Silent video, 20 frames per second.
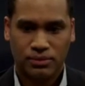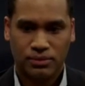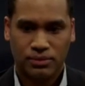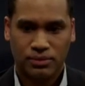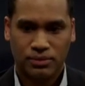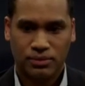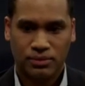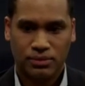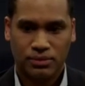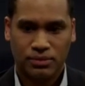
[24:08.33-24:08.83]

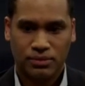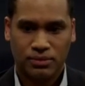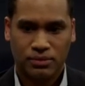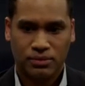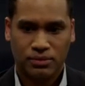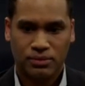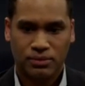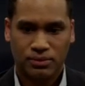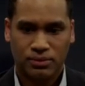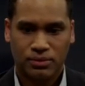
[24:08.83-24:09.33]

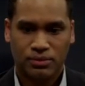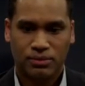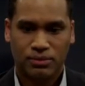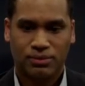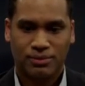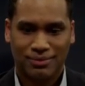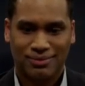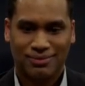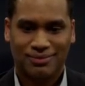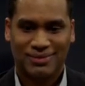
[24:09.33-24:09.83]

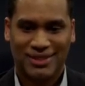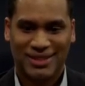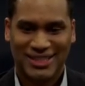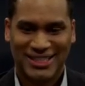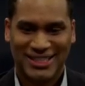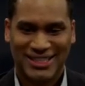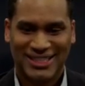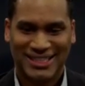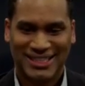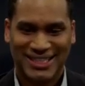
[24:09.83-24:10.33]

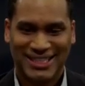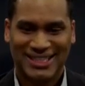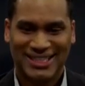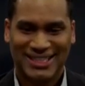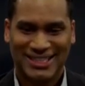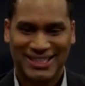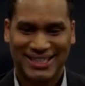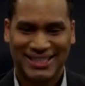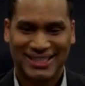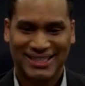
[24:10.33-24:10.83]

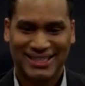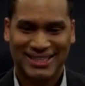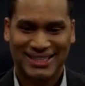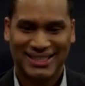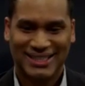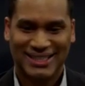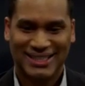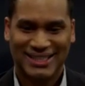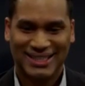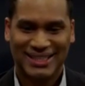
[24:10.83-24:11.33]

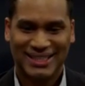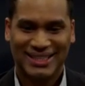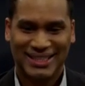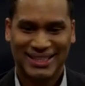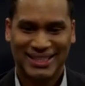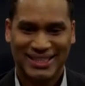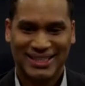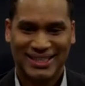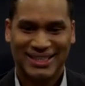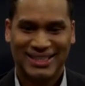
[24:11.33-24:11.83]

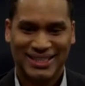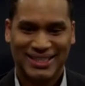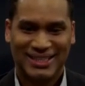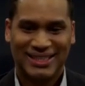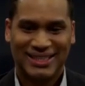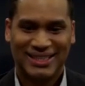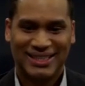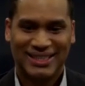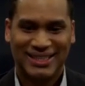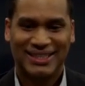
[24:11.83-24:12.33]

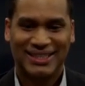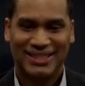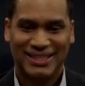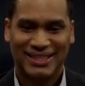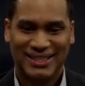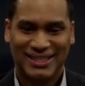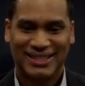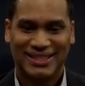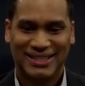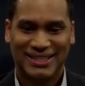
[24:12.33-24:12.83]

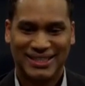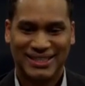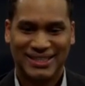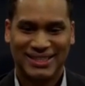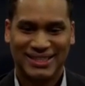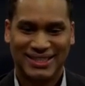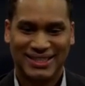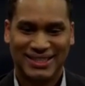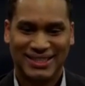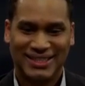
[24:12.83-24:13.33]

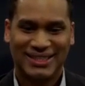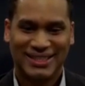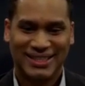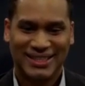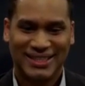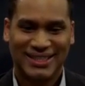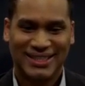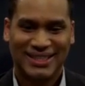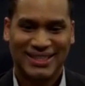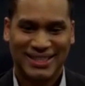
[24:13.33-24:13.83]

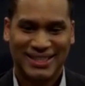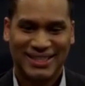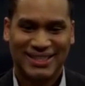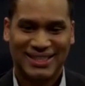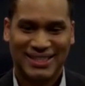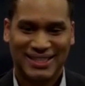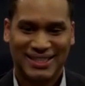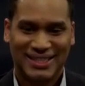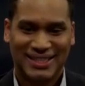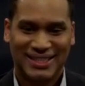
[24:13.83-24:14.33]

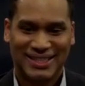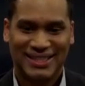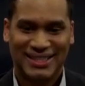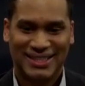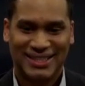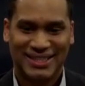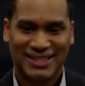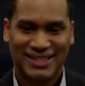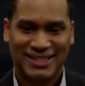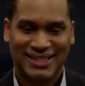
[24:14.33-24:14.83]

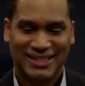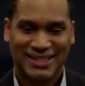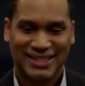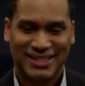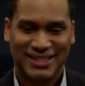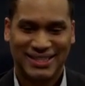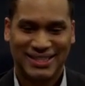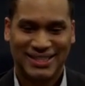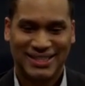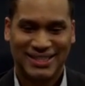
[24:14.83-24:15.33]

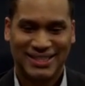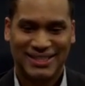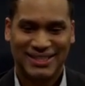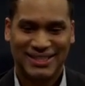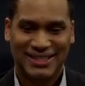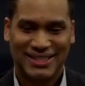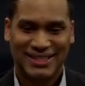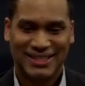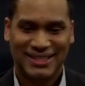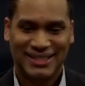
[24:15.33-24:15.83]

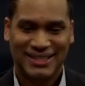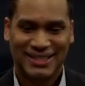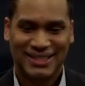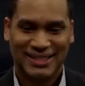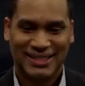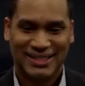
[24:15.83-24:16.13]
This person isn't speaking.